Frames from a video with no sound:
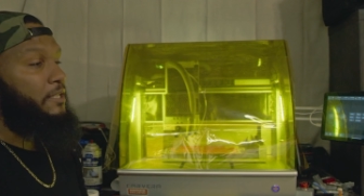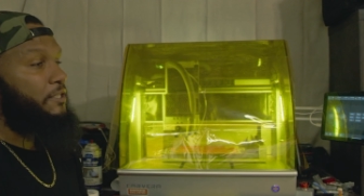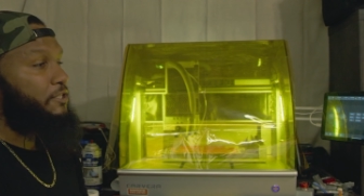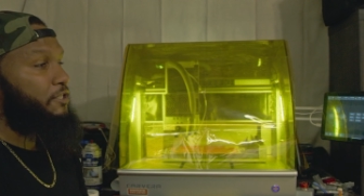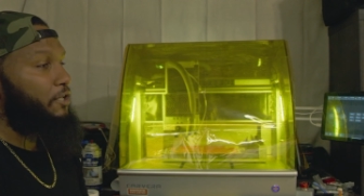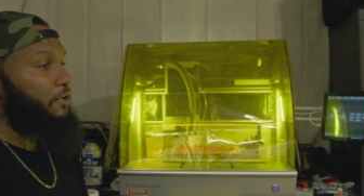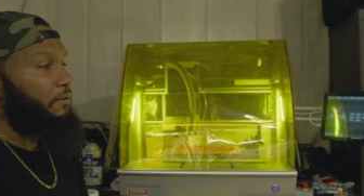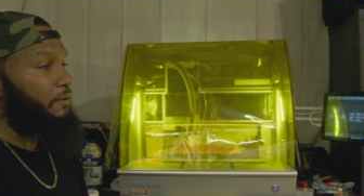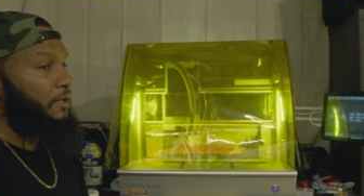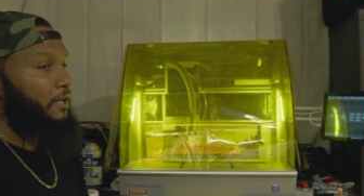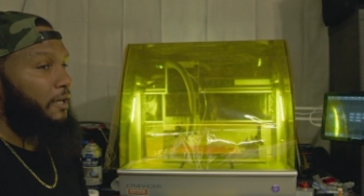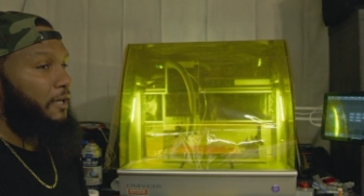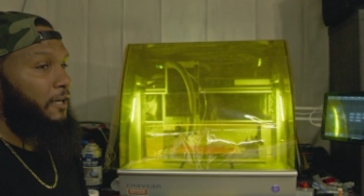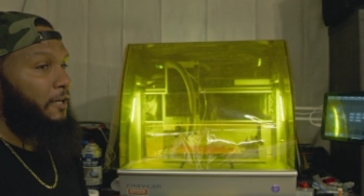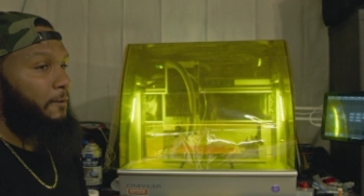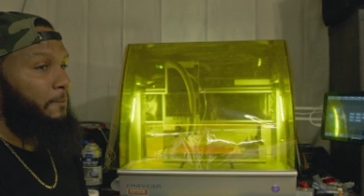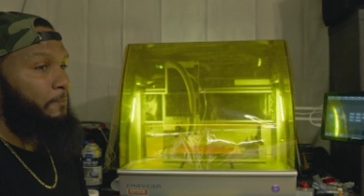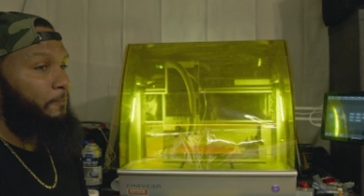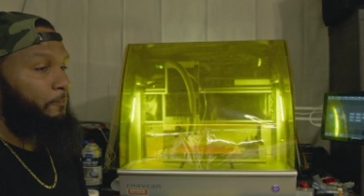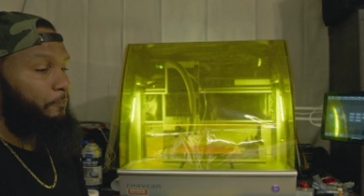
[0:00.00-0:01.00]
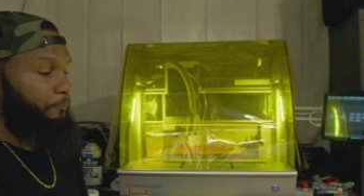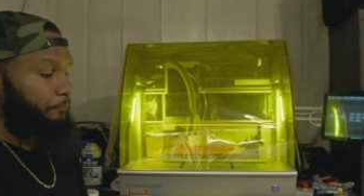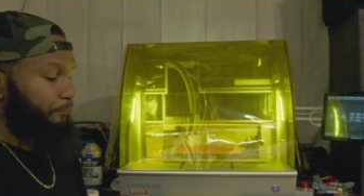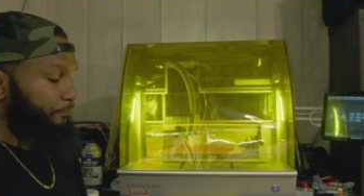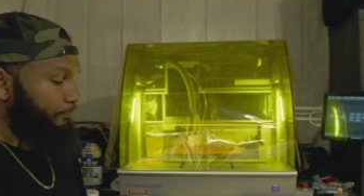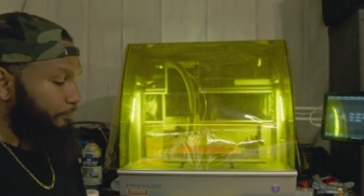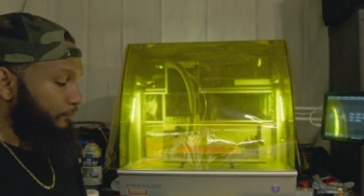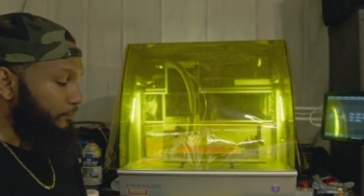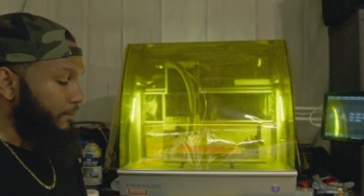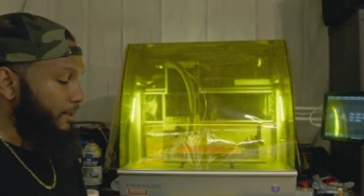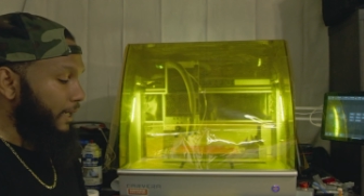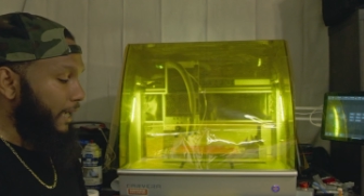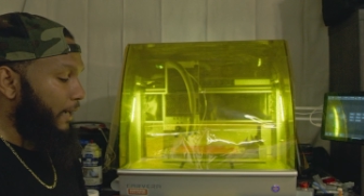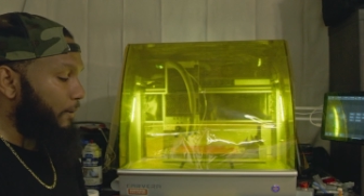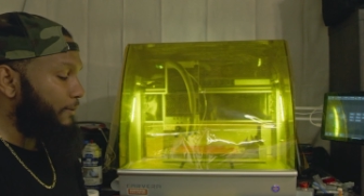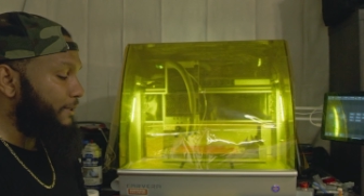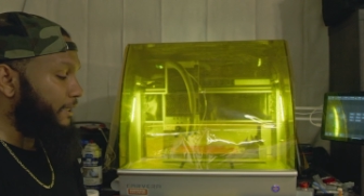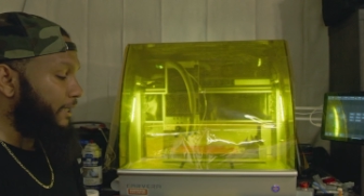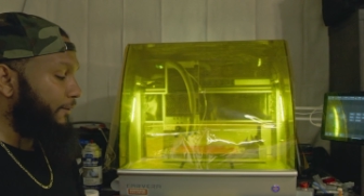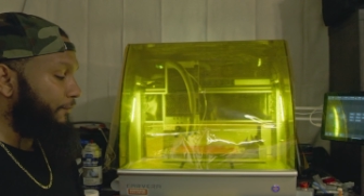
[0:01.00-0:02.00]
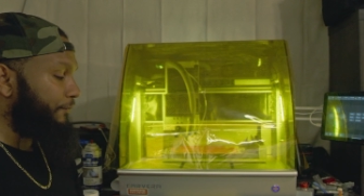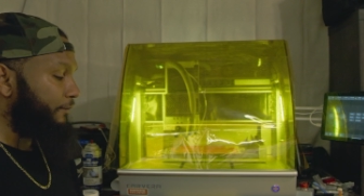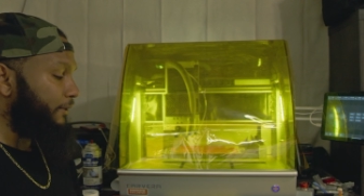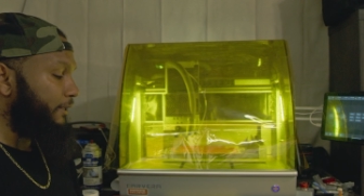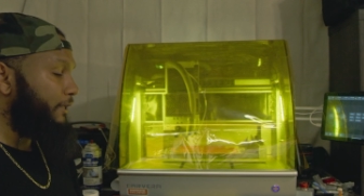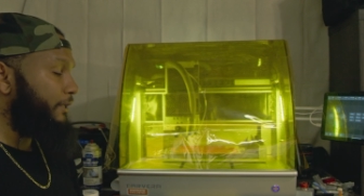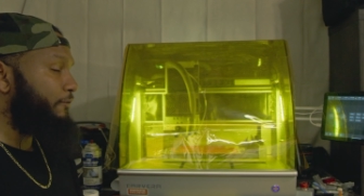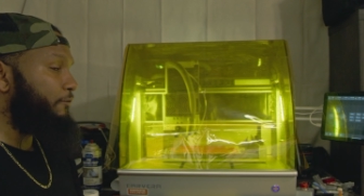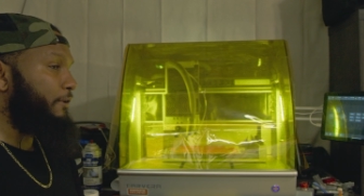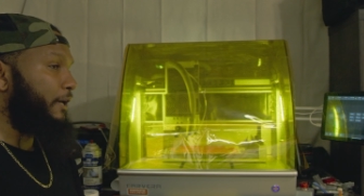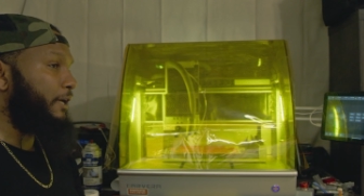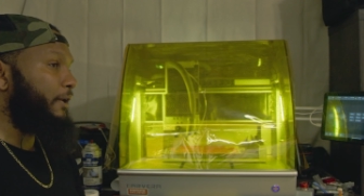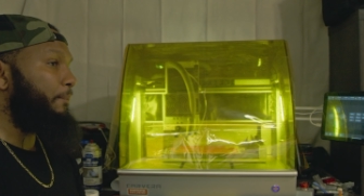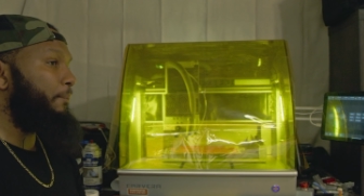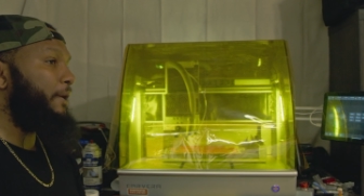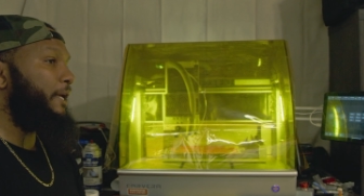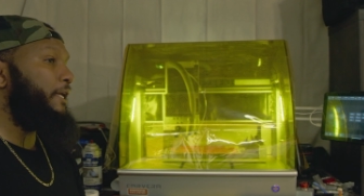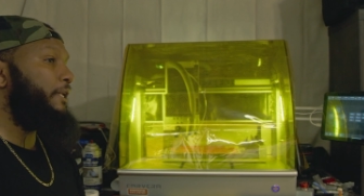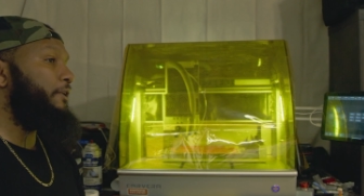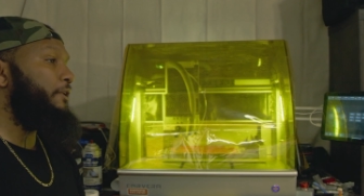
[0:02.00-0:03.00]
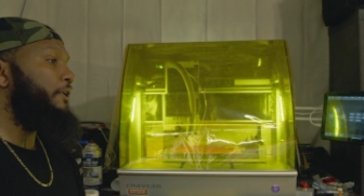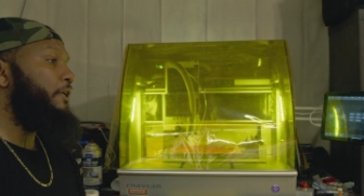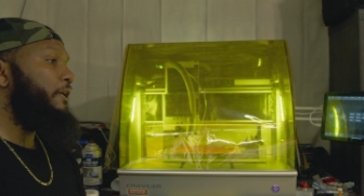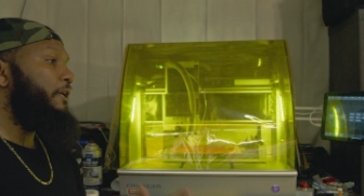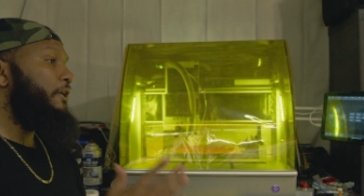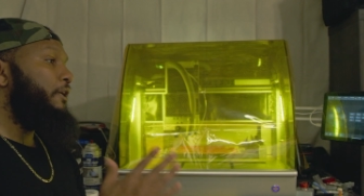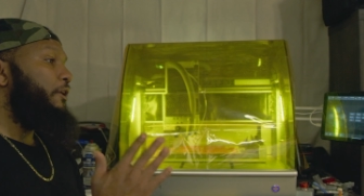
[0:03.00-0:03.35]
So I would definitely recommend